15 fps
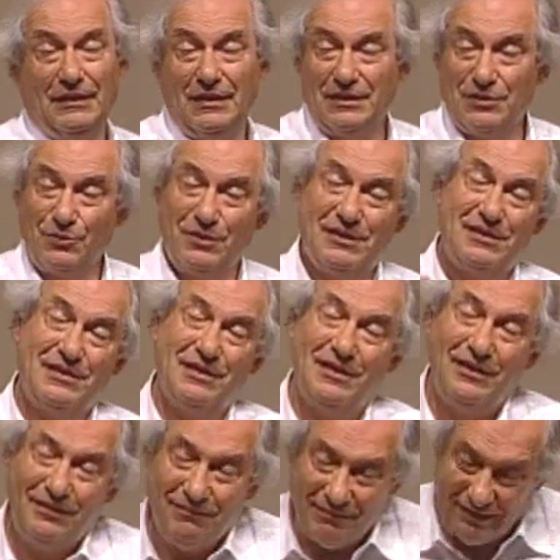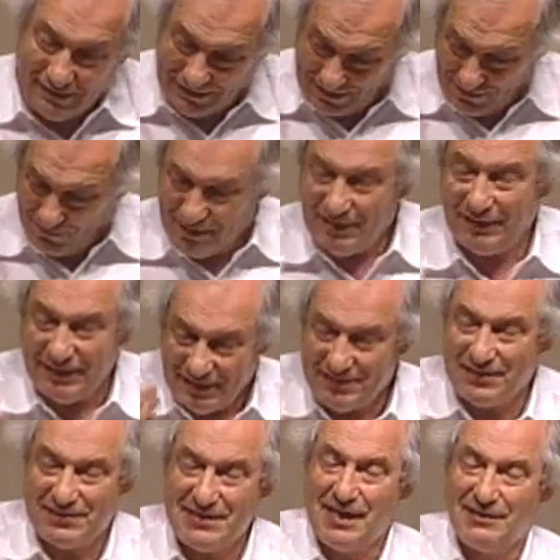So it's, there really is
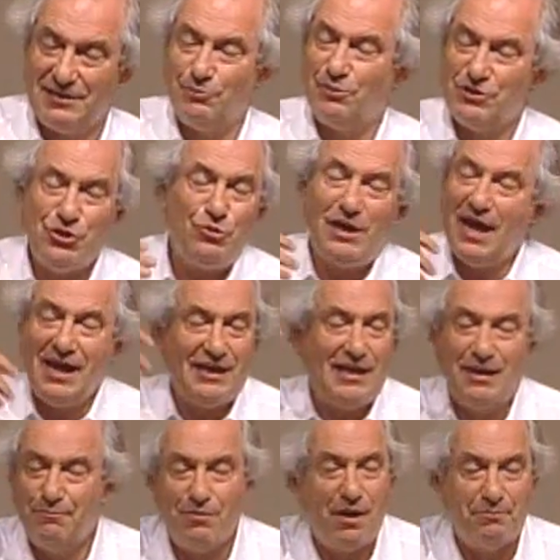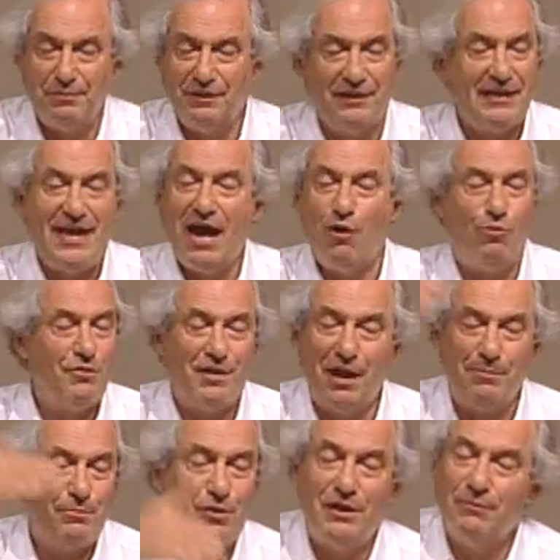a sense in which you can't get probability out
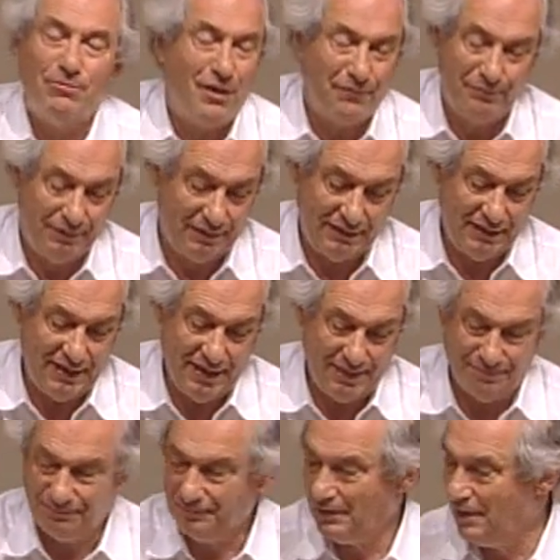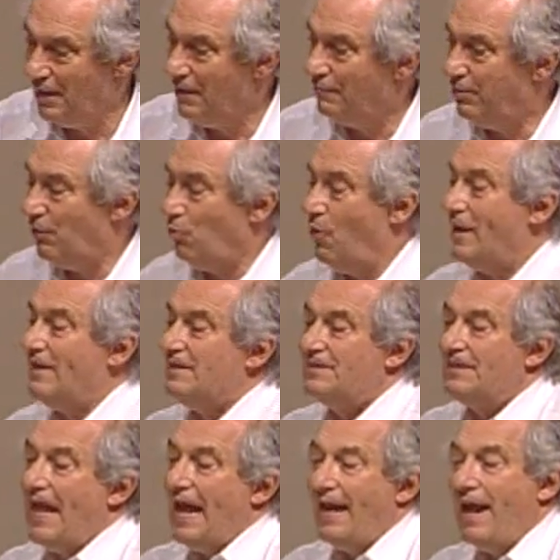without putting probability in. But what is
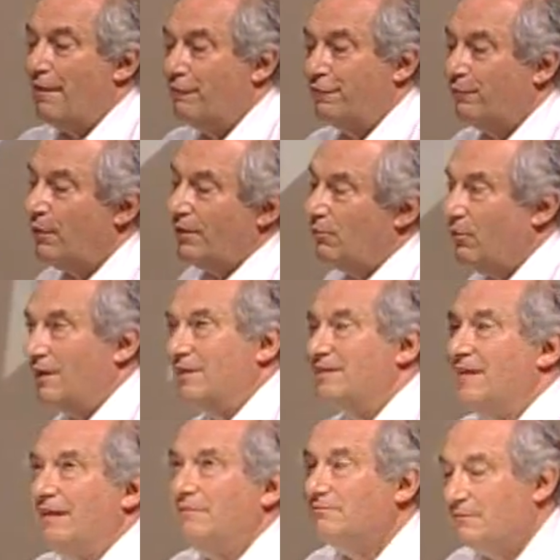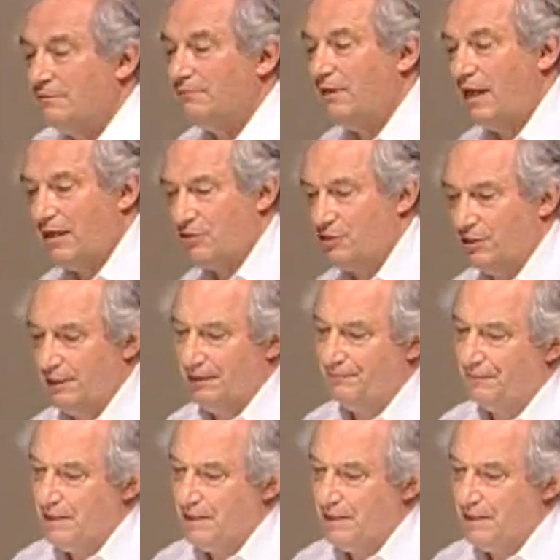that F? What, what is it, actually?